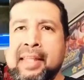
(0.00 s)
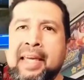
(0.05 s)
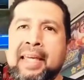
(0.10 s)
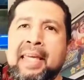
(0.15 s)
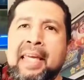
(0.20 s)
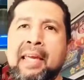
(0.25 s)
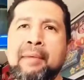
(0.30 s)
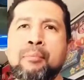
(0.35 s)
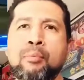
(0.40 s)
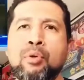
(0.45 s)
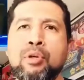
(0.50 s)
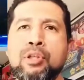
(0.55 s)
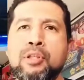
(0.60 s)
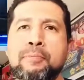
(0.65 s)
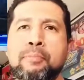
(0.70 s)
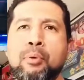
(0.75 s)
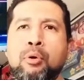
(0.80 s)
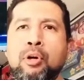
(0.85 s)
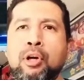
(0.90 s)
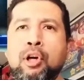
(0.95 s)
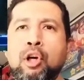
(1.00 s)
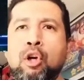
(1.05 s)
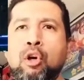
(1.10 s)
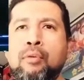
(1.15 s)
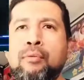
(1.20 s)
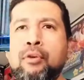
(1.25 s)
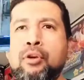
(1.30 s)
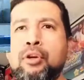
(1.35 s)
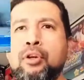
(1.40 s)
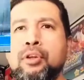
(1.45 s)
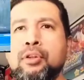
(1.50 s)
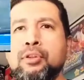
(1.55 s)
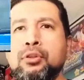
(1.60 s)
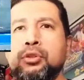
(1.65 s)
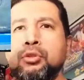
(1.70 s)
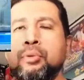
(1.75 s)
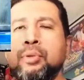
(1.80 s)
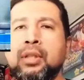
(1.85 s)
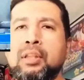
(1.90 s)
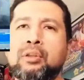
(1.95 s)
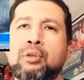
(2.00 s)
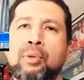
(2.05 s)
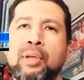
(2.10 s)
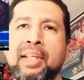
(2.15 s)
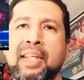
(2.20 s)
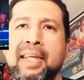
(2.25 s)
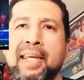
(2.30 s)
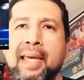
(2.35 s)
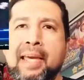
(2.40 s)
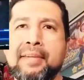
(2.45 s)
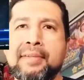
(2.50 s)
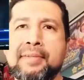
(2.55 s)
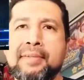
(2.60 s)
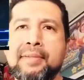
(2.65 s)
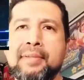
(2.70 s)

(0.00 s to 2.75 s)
game was ported over to the 3DS,